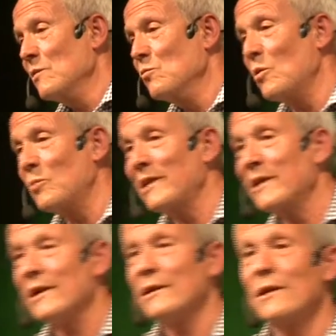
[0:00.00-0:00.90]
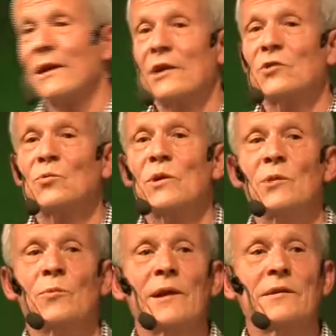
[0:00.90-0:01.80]
What we did is we
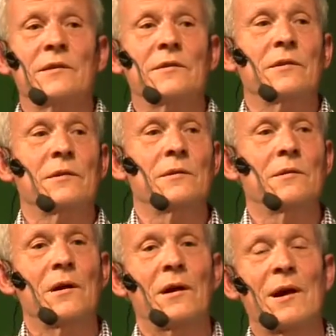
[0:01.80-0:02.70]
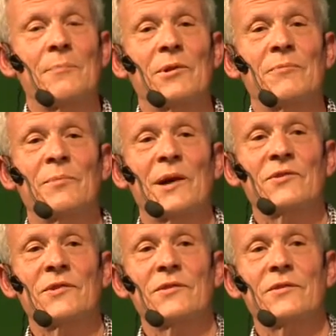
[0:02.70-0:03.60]
rented a couple of
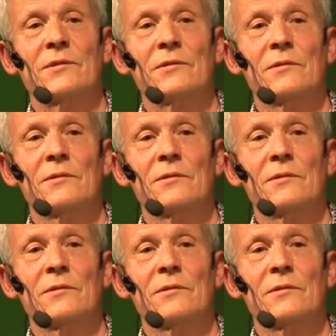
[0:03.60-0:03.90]
buses,